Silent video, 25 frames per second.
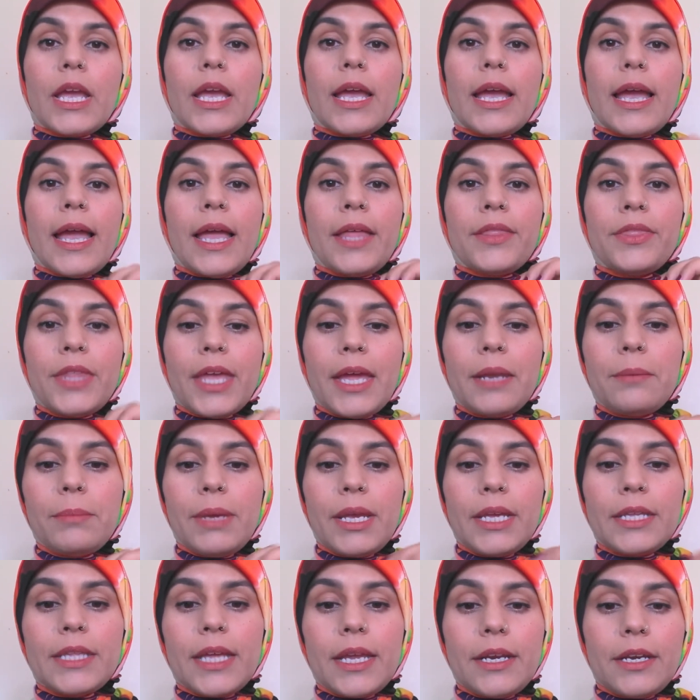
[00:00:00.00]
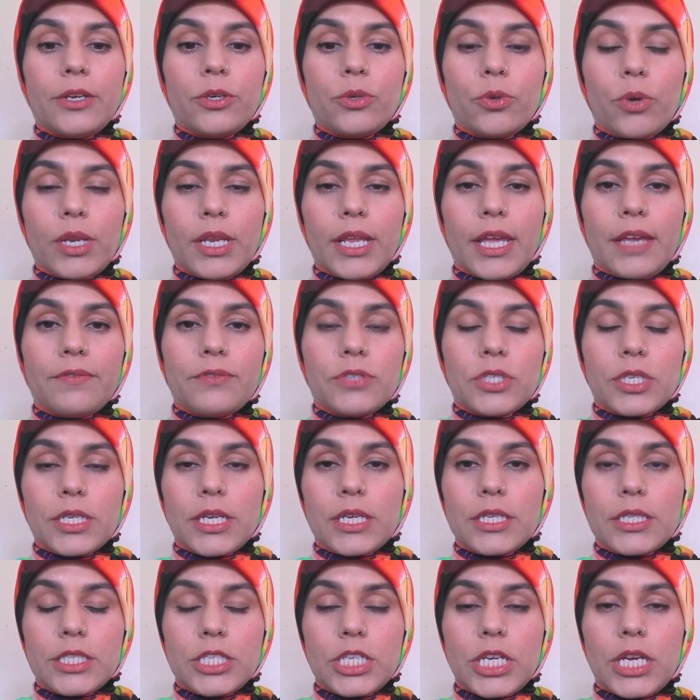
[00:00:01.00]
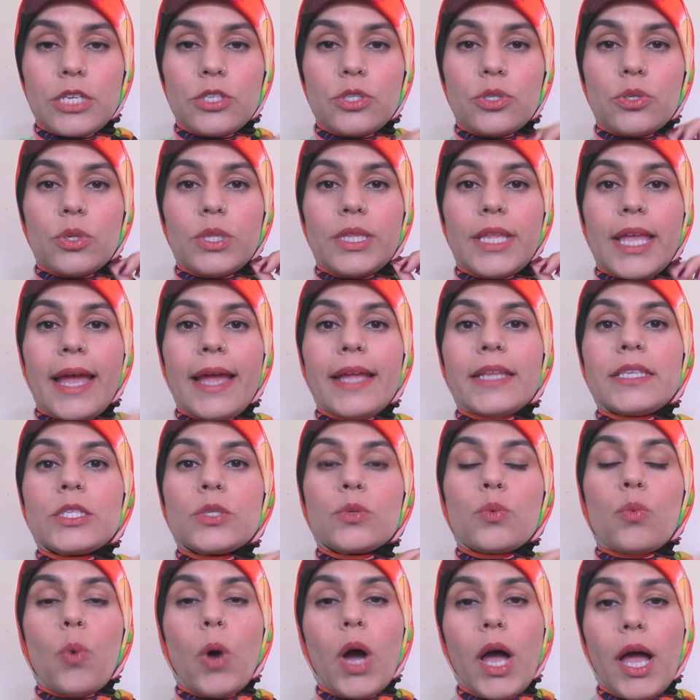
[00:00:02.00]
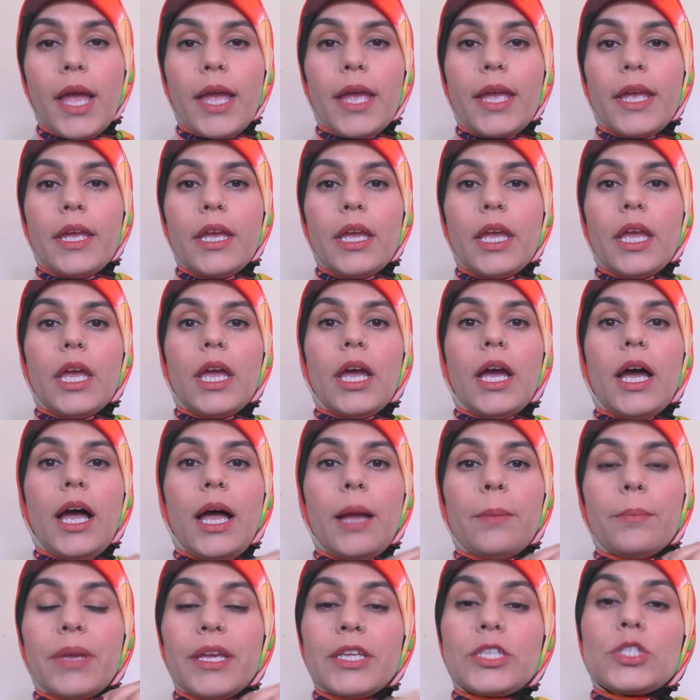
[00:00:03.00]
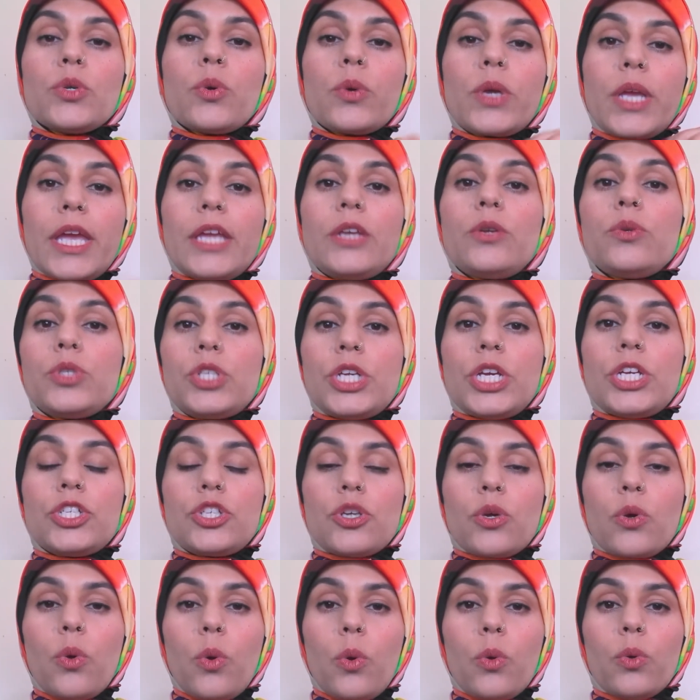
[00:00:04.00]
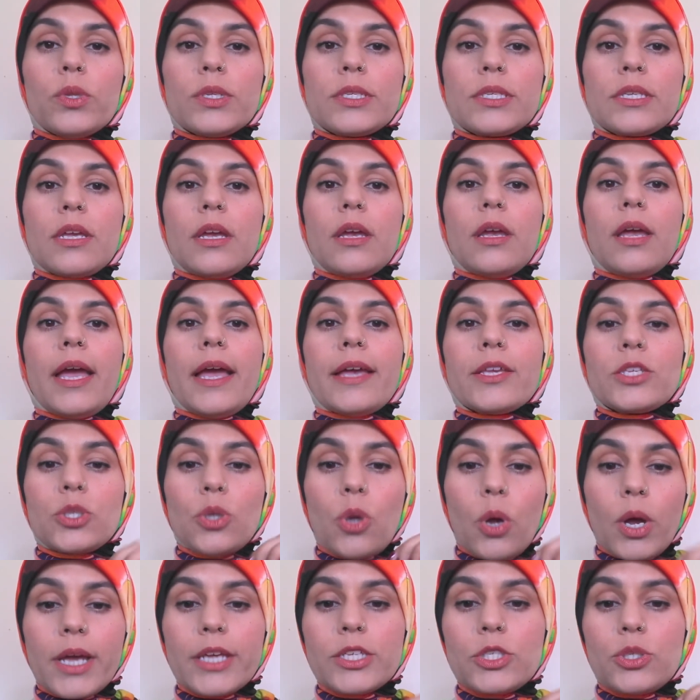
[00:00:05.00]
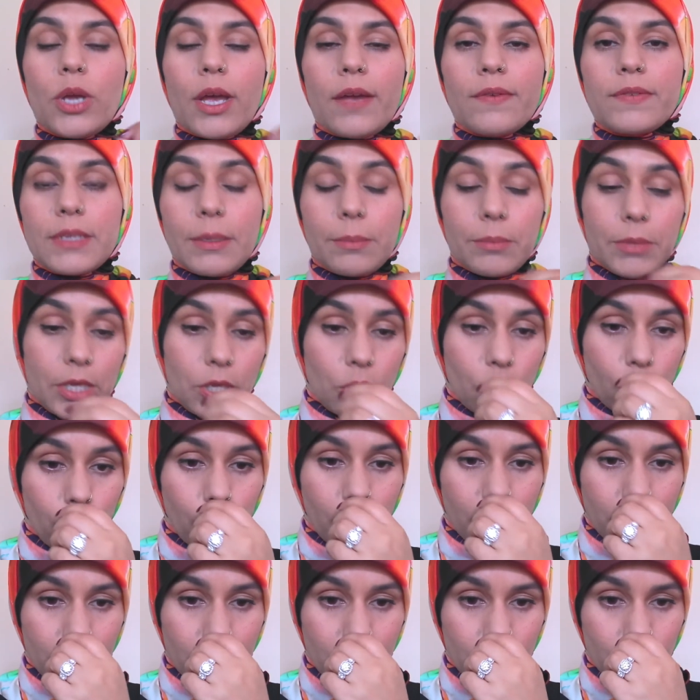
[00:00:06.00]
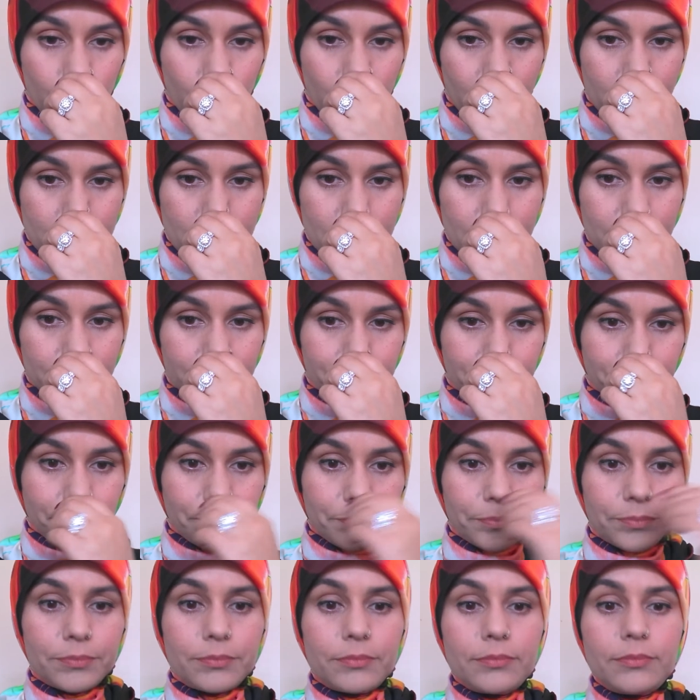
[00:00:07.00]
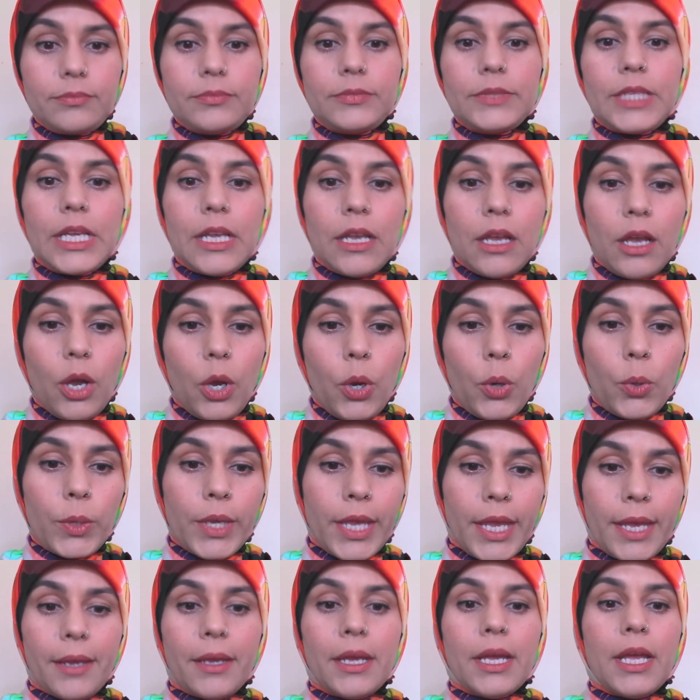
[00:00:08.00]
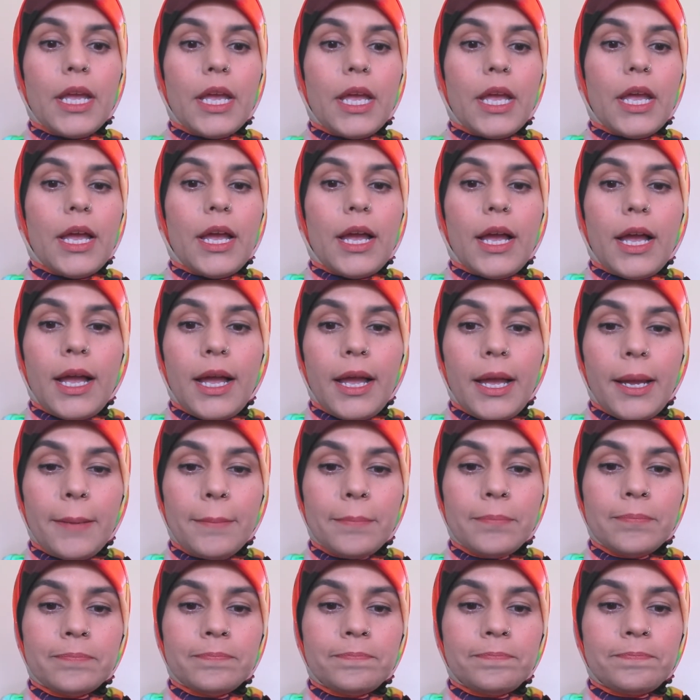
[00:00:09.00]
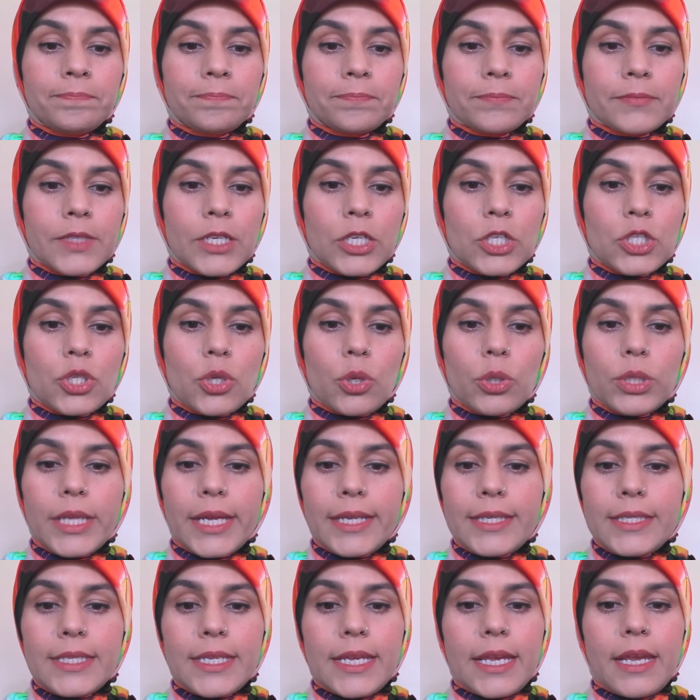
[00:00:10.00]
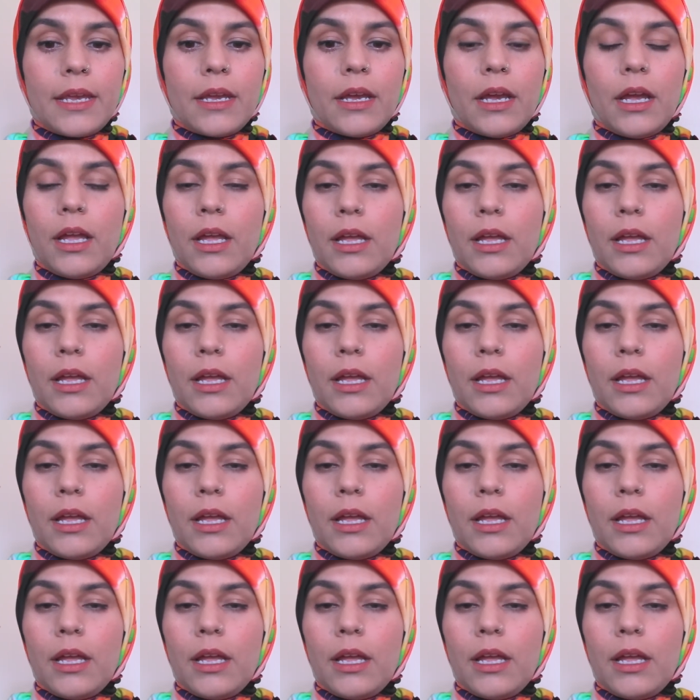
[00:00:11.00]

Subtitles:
and then make that into a lifestyle change. So that's why it's okay to change your goals, as long as you have something you're working towards. Okay. So let's say